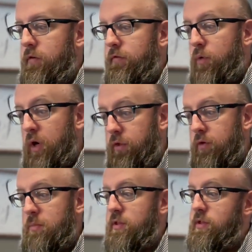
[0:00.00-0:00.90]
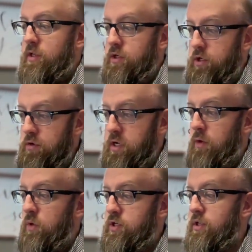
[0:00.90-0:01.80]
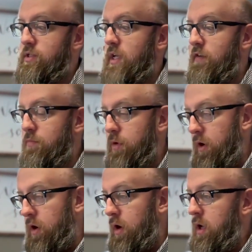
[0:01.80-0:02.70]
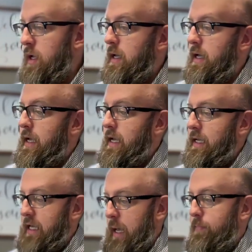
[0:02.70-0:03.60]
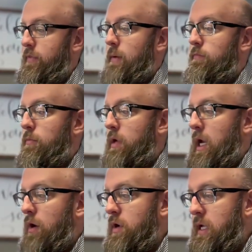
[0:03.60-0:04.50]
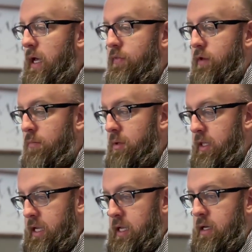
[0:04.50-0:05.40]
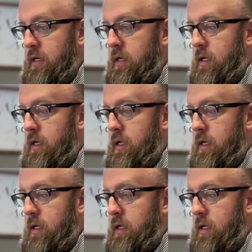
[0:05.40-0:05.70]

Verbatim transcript: 43 but the centurion wishing to save Paul kept them from carrying out their plan.